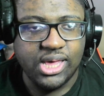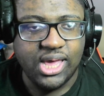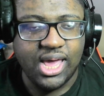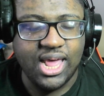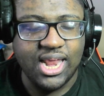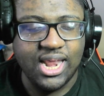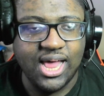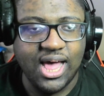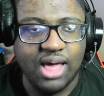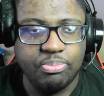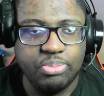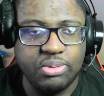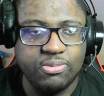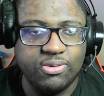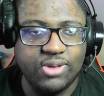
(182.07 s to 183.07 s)
a lot of
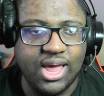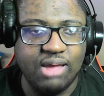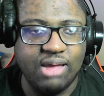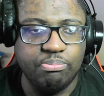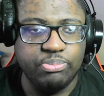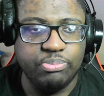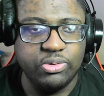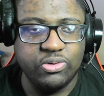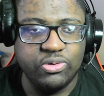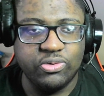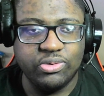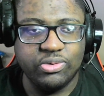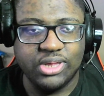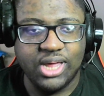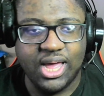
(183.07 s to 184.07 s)
people like
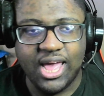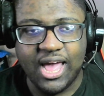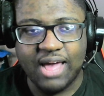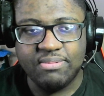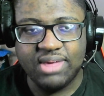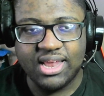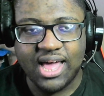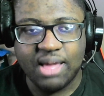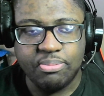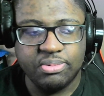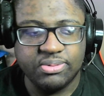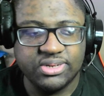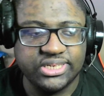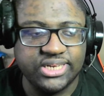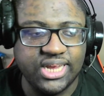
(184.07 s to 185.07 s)
boo. I mean, a lot of people